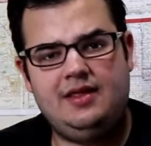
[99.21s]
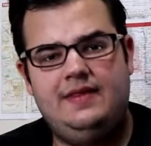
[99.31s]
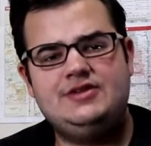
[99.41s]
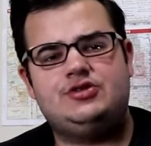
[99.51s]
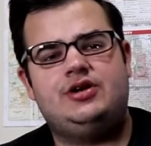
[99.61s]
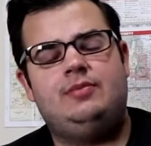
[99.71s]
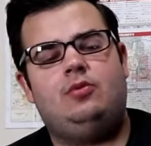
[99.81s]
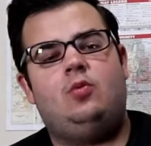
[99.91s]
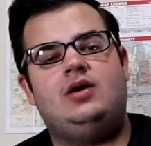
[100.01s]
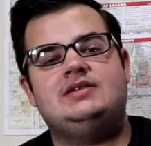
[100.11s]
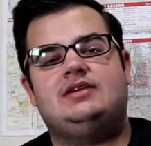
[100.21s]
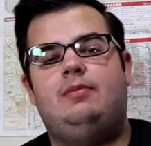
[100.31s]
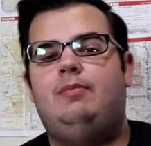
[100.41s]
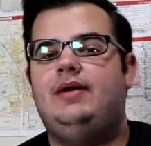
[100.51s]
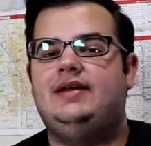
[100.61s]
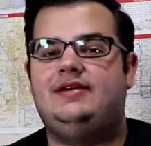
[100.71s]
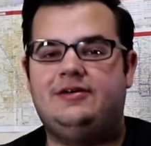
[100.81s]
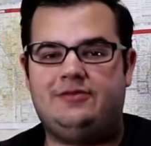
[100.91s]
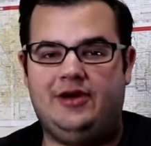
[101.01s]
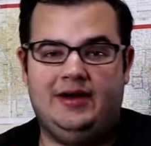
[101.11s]
This trip was a bit
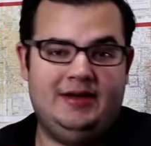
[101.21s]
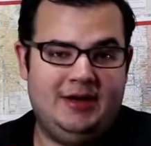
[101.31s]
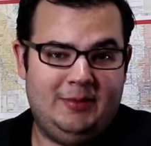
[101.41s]
different